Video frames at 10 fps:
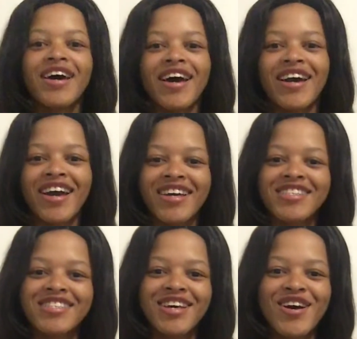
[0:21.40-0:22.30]
Hi
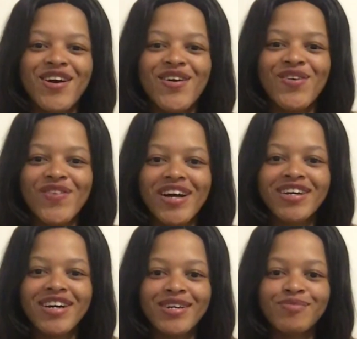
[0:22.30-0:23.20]
guys,
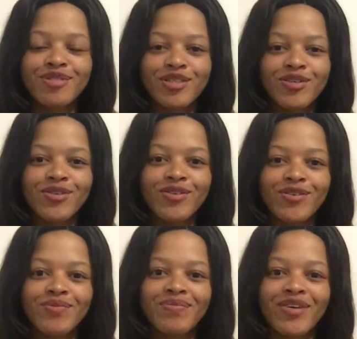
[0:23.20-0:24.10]
welcome
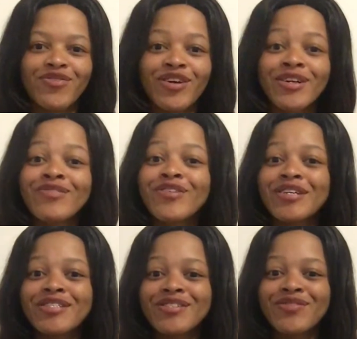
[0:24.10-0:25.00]
to my very
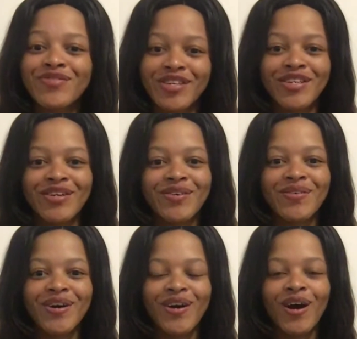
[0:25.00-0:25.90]
first video